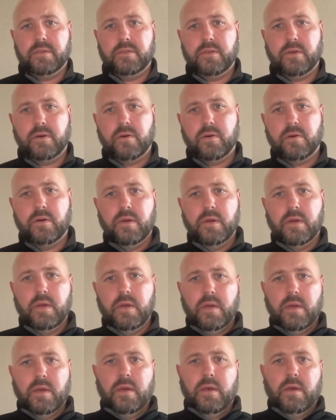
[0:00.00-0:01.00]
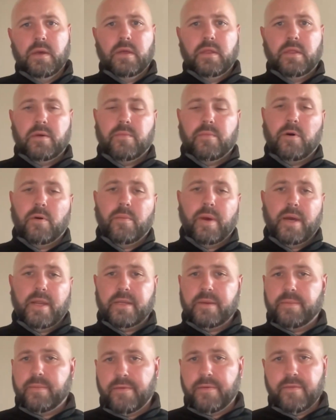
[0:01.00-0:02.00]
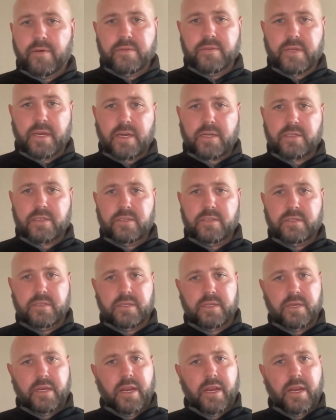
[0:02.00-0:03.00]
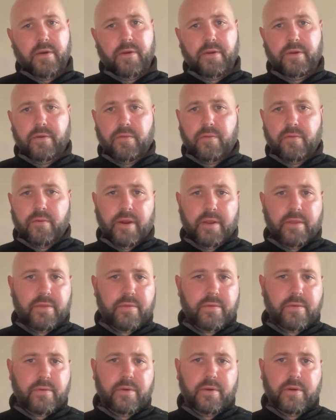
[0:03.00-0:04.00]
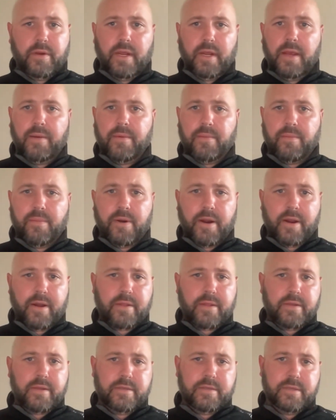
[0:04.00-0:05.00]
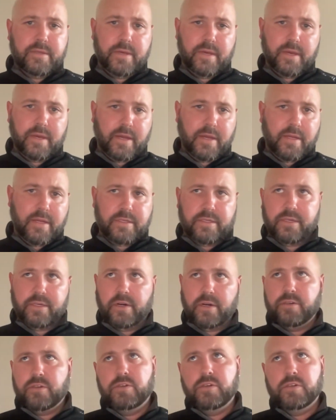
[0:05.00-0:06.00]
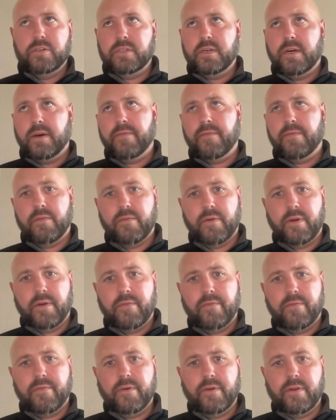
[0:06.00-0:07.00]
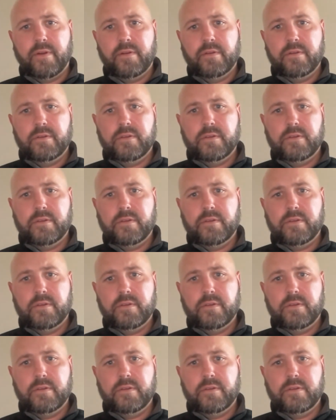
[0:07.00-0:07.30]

So the momentum of those actions carry you right through your game and practice, and it starts just off on the right foot.